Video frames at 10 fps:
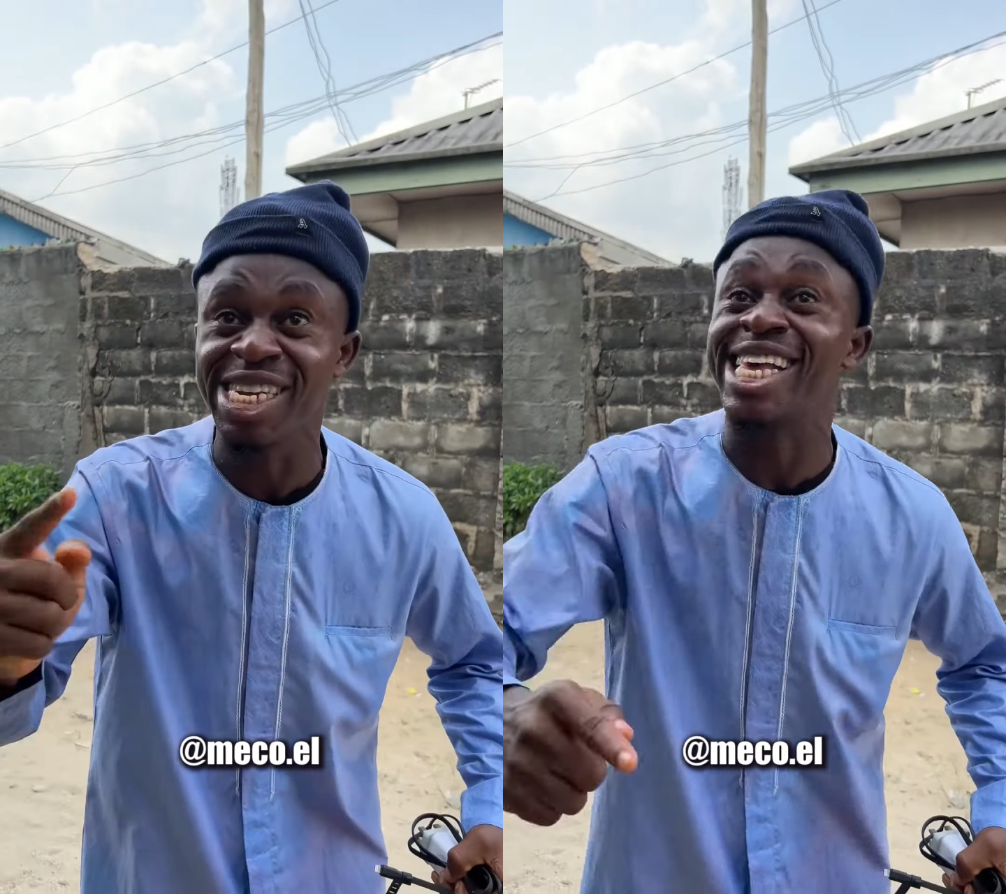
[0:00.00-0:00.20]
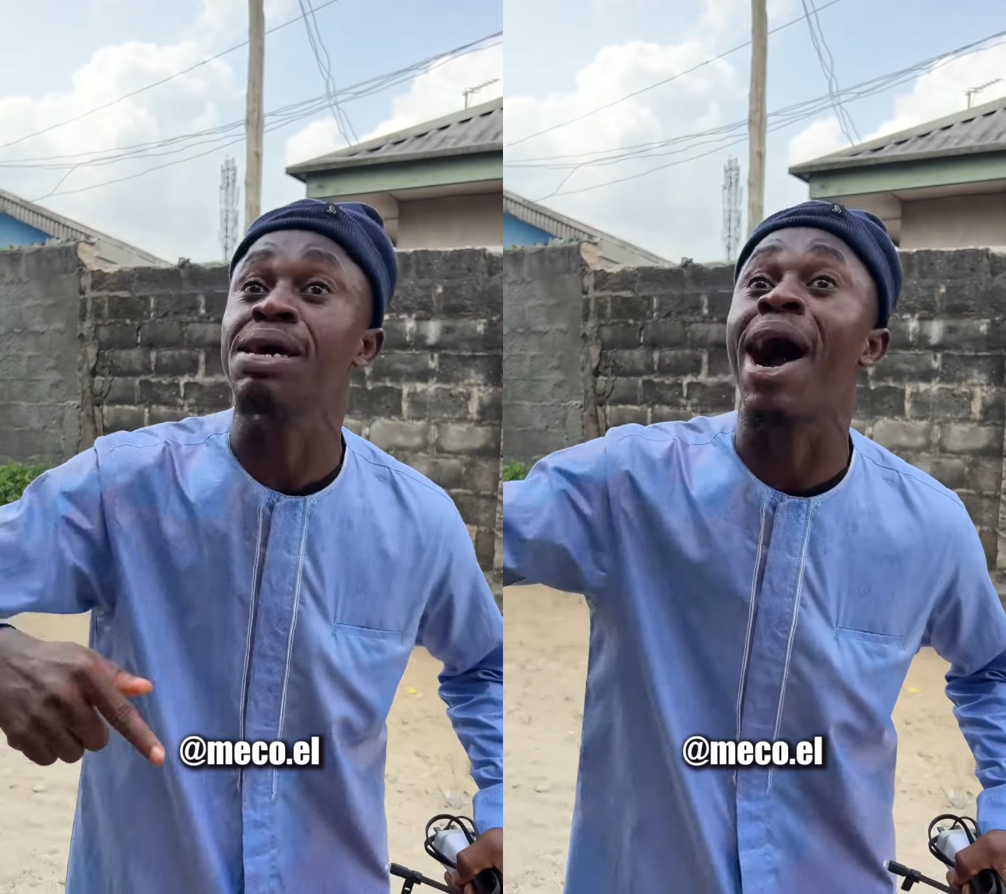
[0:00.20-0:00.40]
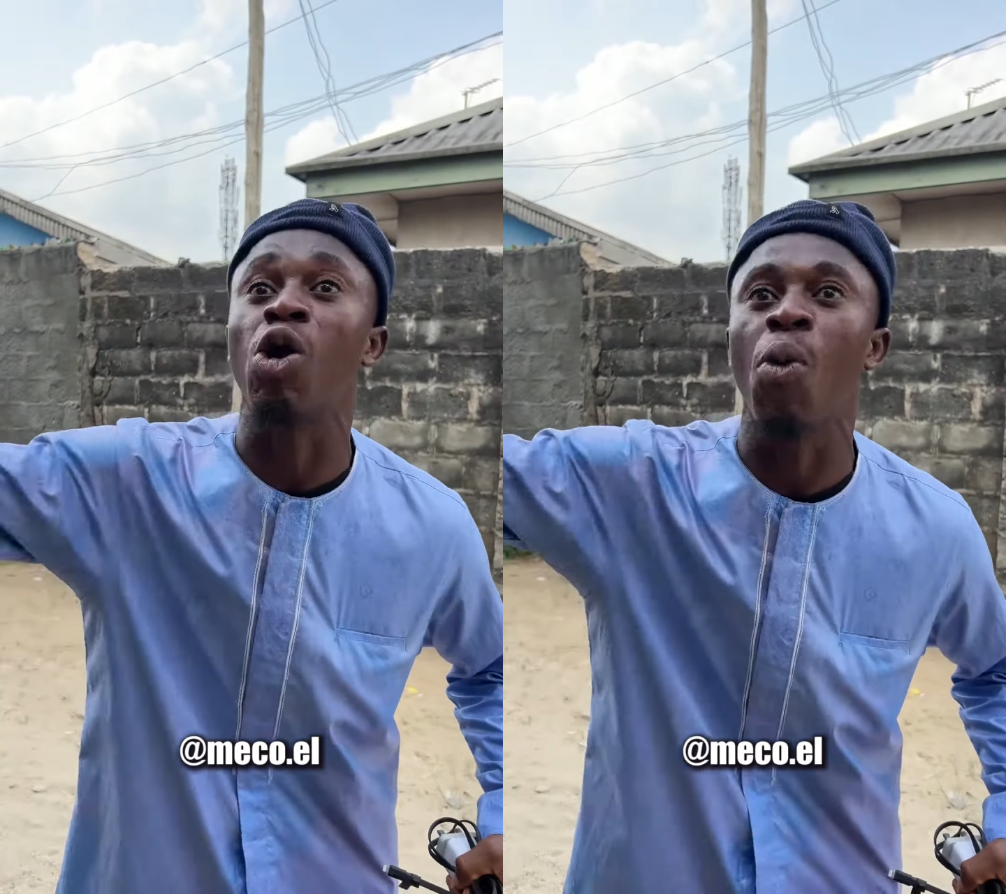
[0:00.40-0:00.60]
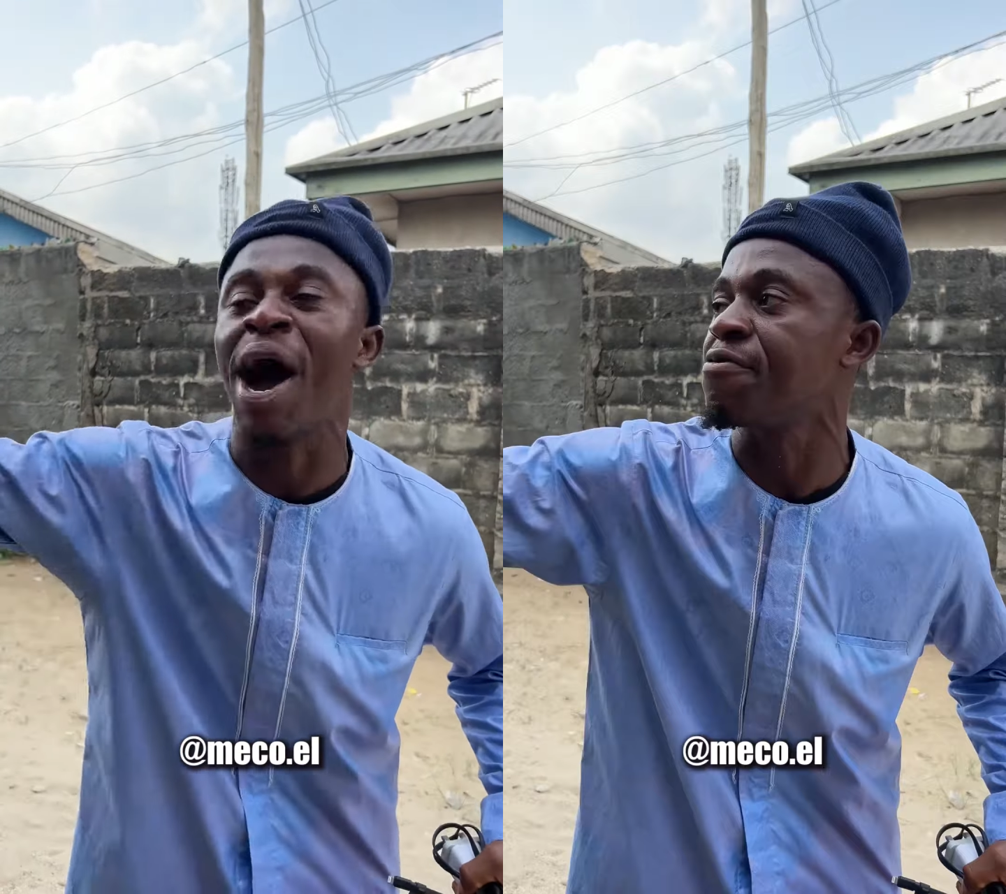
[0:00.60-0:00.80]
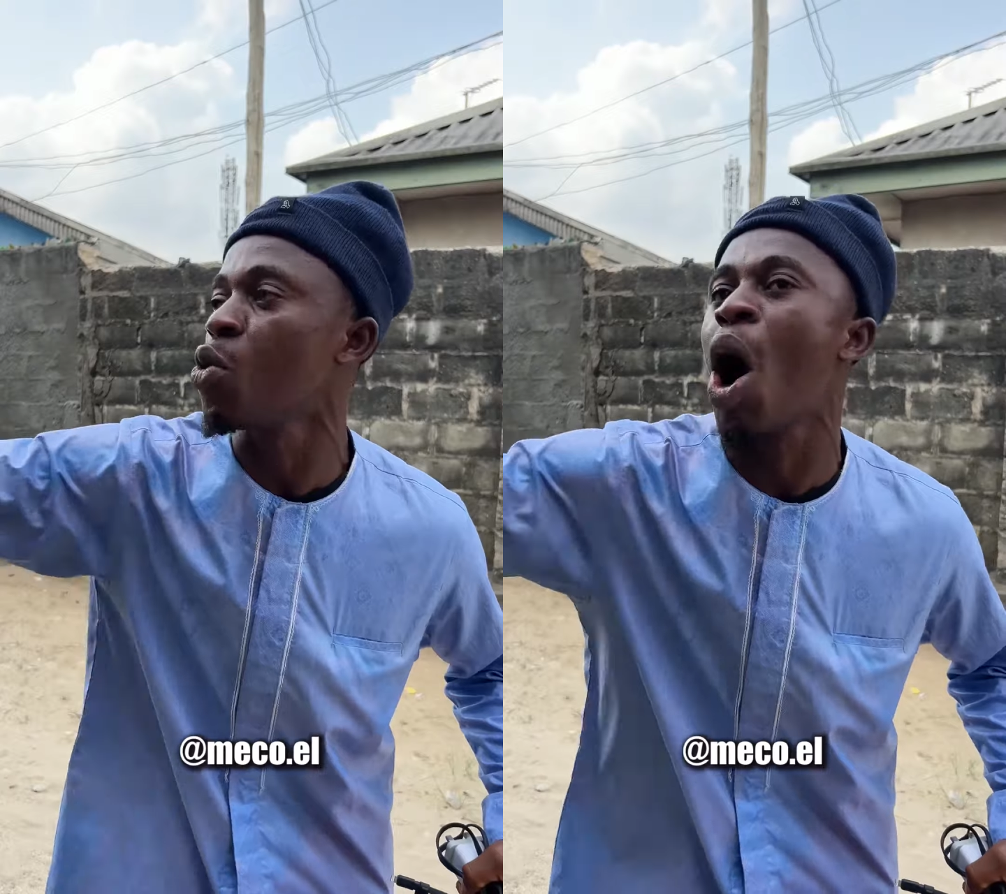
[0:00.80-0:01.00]
just never go
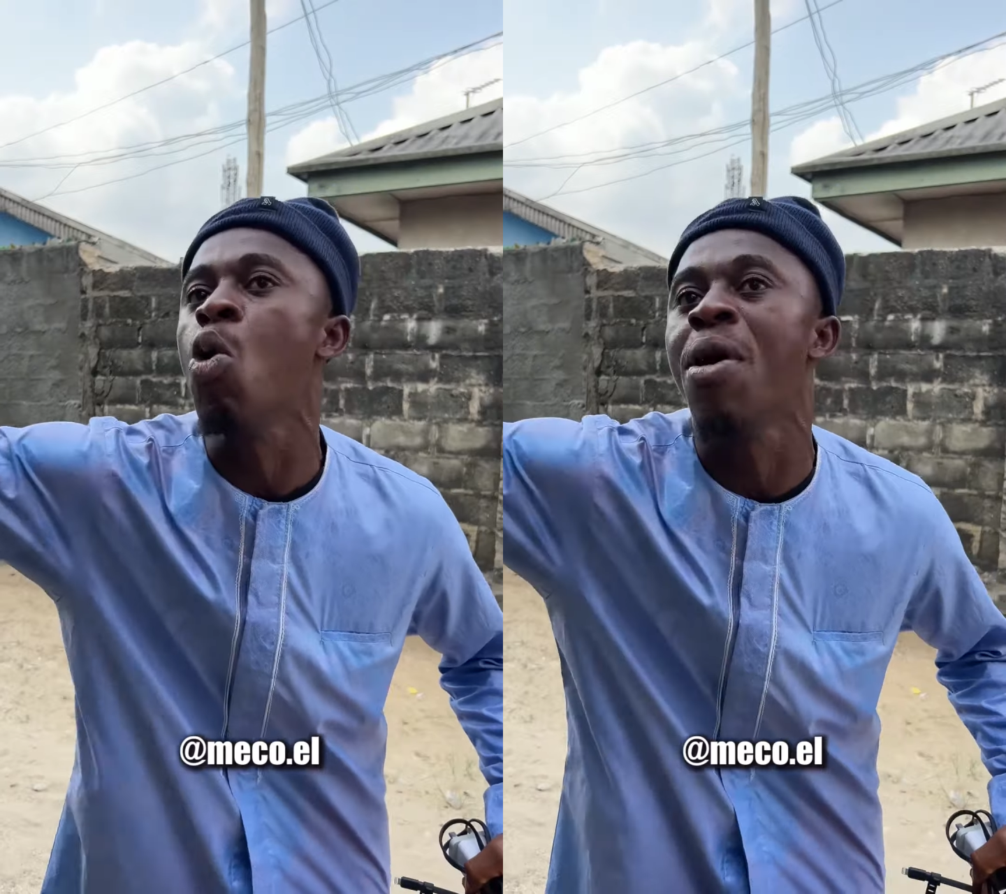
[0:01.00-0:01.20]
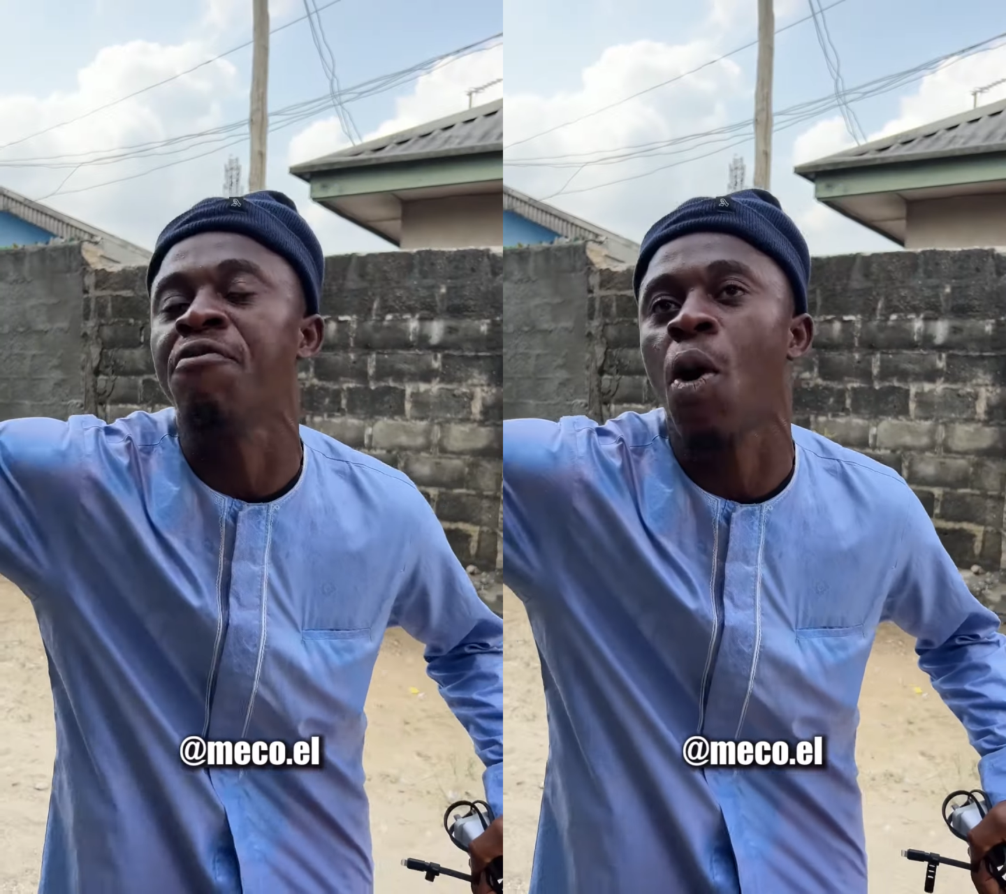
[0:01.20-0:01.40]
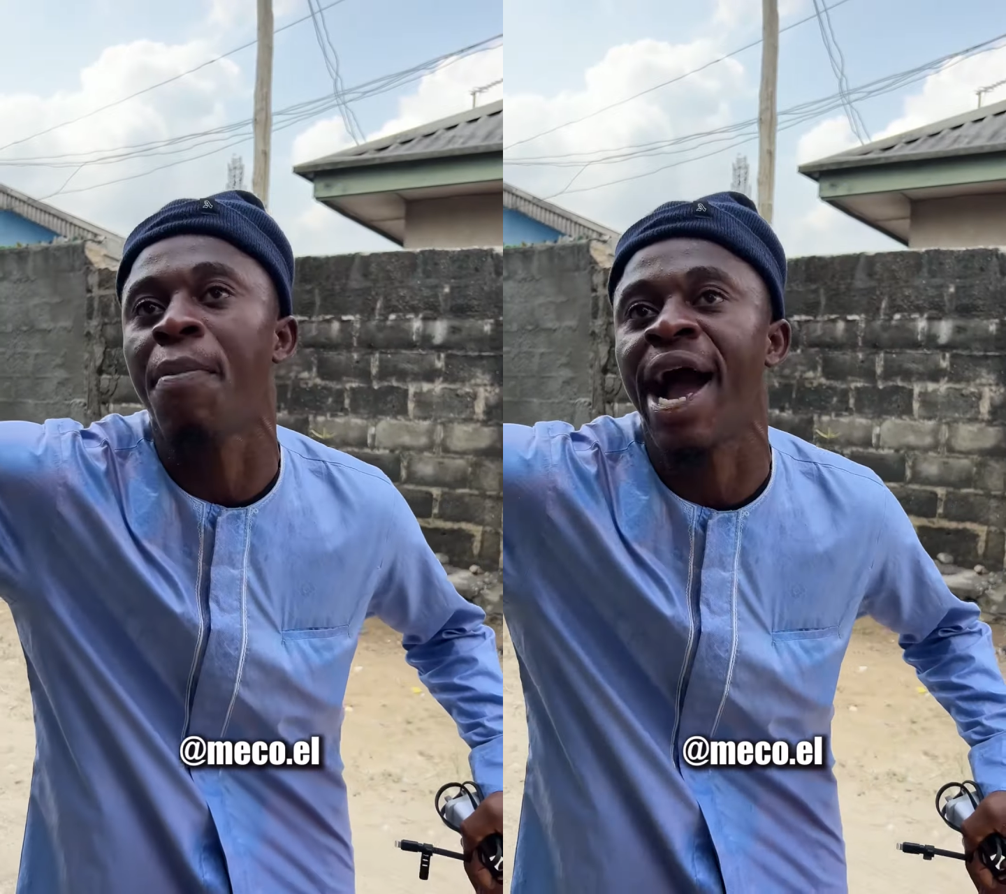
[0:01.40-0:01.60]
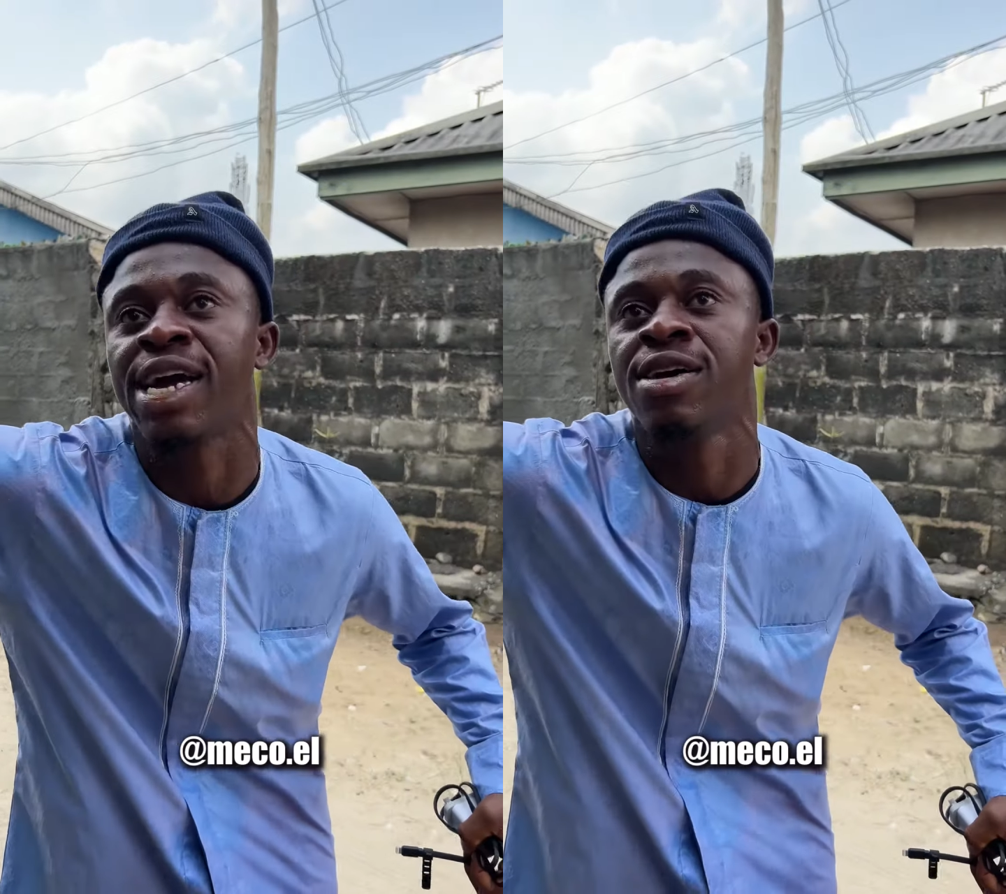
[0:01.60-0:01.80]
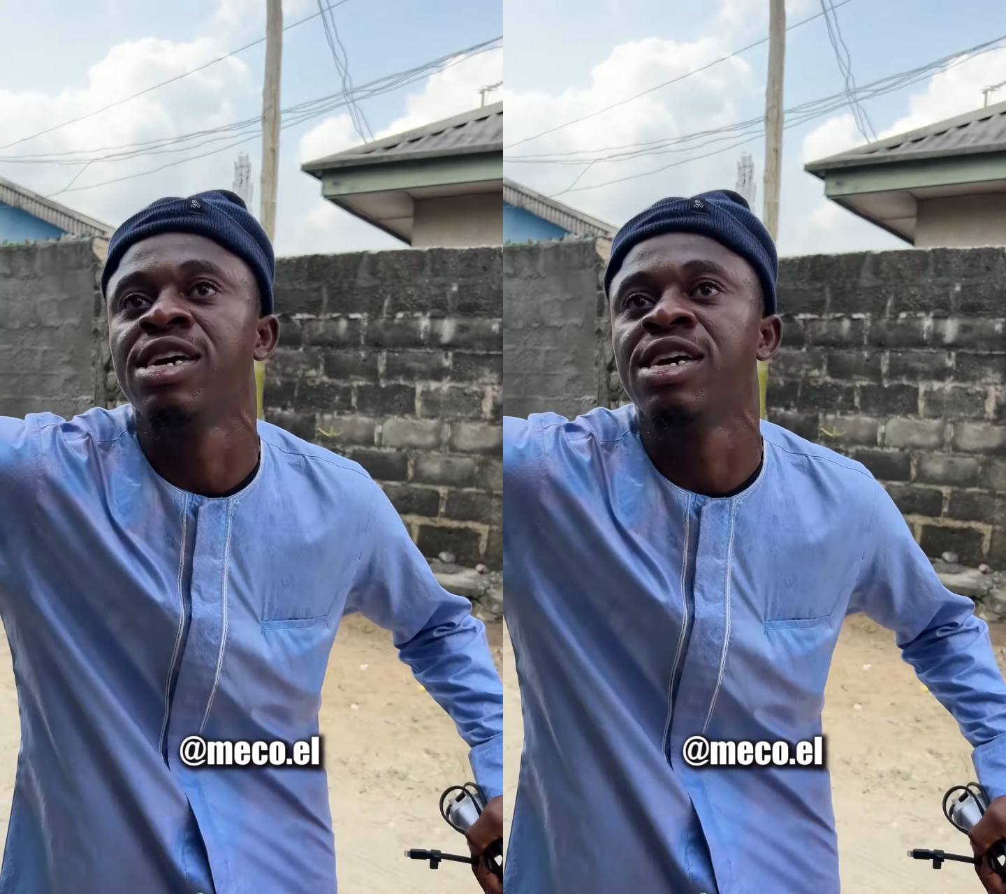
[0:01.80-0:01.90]
back. One woman for our back.